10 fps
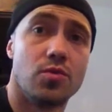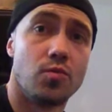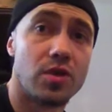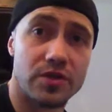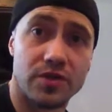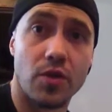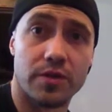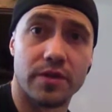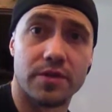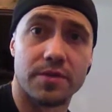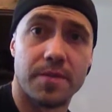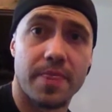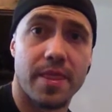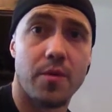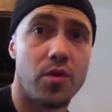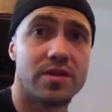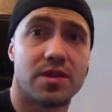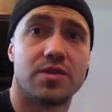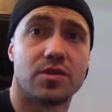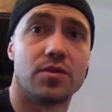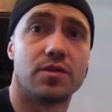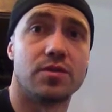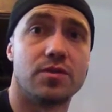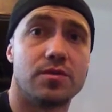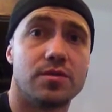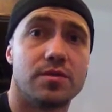We're consultants. And what does a consultant do?